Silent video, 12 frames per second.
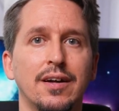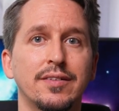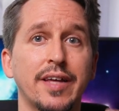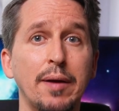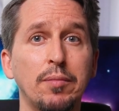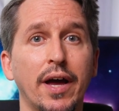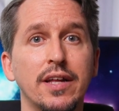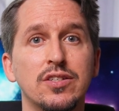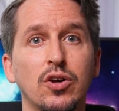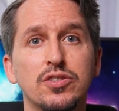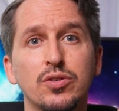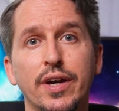Timelines
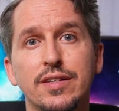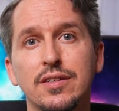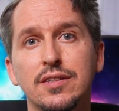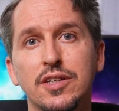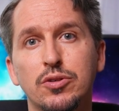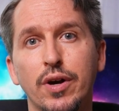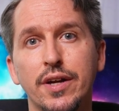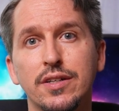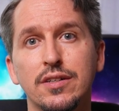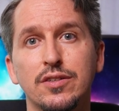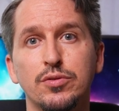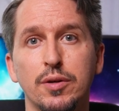also gets
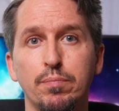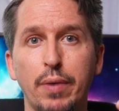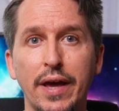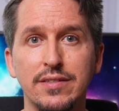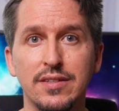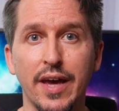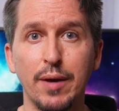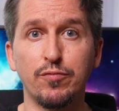integrated into the base game